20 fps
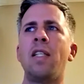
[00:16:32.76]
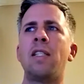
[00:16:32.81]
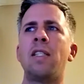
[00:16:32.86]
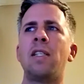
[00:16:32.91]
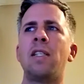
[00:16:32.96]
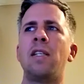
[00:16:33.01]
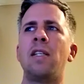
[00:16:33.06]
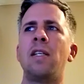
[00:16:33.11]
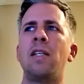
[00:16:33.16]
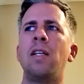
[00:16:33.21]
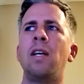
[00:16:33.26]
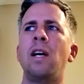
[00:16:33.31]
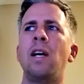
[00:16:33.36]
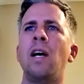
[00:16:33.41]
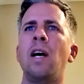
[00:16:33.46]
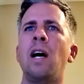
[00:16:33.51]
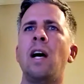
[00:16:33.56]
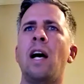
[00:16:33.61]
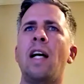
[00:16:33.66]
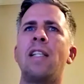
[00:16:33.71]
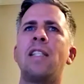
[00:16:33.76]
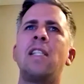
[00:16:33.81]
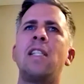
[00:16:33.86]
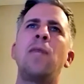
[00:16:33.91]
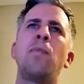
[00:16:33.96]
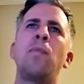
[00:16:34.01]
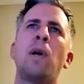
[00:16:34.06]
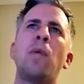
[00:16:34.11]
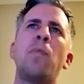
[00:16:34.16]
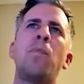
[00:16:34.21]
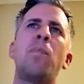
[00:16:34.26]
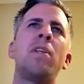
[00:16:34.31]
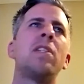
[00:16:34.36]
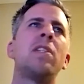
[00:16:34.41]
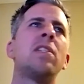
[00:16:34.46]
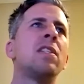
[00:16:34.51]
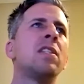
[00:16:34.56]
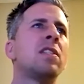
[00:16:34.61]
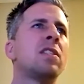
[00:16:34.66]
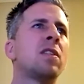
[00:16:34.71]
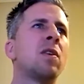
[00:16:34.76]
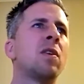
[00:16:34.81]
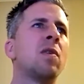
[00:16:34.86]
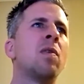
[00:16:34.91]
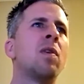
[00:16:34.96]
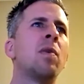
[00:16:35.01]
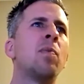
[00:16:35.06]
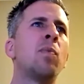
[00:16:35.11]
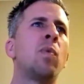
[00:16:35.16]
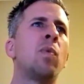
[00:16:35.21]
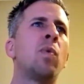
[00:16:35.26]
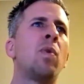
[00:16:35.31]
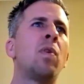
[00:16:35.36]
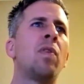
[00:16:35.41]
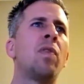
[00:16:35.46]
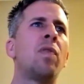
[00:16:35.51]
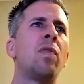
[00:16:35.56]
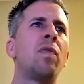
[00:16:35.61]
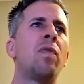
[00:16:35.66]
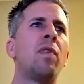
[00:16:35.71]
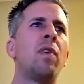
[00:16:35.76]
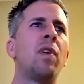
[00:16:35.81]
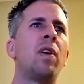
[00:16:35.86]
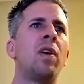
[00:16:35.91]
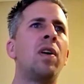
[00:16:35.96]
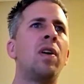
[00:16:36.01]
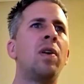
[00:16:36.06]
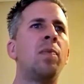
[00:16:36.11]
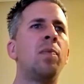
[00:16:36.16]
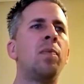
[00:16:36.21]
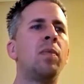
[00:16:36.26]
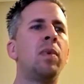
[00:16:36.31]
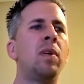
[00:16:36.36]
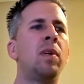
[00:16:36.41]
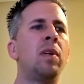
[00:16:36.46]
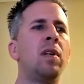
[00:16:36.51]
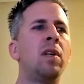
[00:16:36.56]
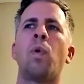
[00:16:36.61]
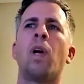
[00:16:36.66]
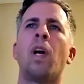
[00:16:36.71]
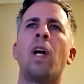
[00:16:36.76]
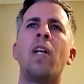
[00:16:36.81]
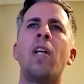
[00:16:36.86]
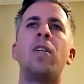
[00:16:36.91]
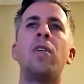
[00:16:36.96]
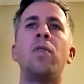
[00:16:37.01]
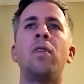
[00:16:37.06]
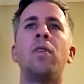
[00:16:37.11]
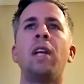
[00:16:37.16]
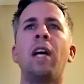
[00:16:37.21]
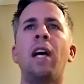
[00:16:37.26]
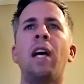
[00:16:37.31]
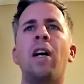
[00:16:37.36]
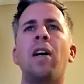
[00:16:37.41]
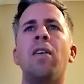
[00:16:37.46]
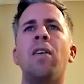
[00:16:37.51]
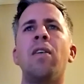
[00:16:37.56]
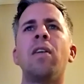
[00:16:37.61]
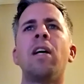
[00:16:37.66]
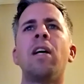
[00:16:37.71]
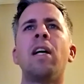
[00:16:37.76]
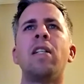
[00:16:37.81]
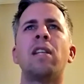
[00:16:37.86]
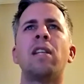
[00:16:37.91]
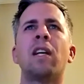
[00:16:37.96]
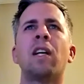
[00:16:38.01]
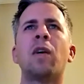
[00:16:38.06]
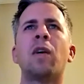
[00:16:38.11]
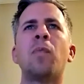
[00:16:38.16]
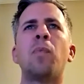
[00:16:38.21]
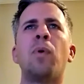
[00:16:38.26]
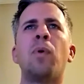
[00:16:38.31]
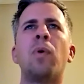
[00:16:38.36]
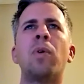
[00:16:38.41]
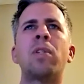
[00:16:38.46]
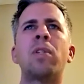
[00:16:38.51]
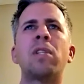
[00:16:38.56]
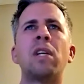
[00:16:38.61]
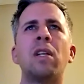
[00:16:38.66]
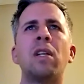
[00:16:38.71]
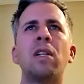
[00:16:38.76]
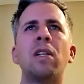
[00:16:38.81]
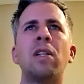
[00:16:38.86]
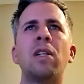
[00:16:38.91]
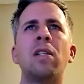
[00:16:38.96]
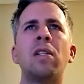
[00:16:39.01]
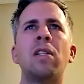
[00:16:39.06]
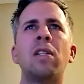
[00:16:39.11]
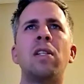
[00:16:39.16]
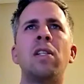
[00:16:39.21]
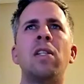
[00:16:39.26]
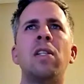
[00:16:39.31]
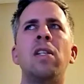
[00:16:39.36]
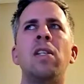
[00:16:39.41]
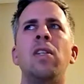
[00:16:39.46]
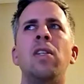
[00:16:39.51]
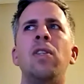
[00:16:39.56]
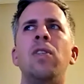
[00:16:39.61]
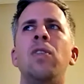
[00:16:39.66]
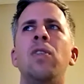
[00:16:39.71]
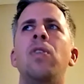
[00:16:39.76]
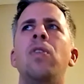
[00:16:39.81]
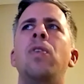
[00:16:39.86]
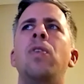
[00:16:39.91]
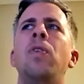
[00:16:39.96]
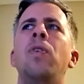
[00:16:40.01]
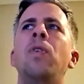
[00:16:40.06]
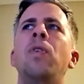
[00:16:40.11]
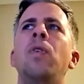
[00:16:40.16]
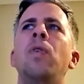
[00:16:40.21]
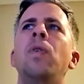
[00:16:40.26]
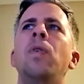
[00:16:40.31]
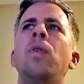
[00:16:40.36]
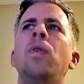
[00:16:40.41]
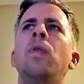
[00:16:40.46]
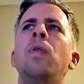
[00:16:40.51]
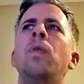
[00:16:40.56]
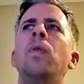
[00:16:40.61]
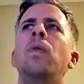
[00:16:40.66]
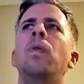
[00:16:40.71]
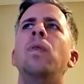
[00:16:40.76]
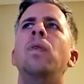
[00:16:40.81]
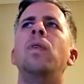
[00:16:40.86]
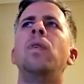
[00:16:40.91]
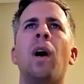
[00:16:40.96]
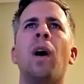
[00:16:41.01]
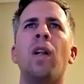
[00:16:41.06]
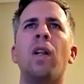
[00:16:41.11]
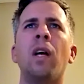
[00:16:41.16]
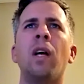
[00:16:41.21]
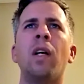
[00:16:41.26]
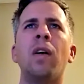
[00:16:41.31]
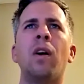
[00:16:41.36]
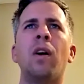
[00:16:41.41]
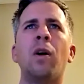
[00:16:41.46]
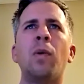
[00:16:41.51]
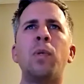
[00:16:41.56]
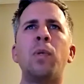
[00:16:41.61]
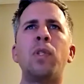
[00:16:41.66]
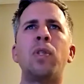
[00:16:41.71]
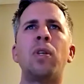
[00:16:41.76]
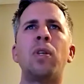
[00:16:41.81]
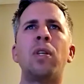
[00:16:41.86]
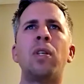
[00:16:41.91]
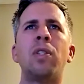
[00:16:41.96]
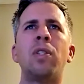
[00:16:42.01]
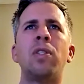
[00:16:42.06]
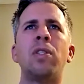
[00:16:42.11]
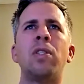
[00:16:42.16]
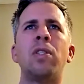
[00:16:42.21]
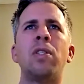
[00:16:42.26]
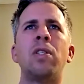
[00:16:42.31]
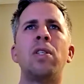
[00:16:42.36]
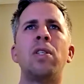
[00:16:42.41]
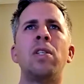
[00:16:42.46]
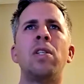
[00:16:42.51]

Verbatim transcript: I see my business going more from what I do now as like a bulk seller to online arbitrage,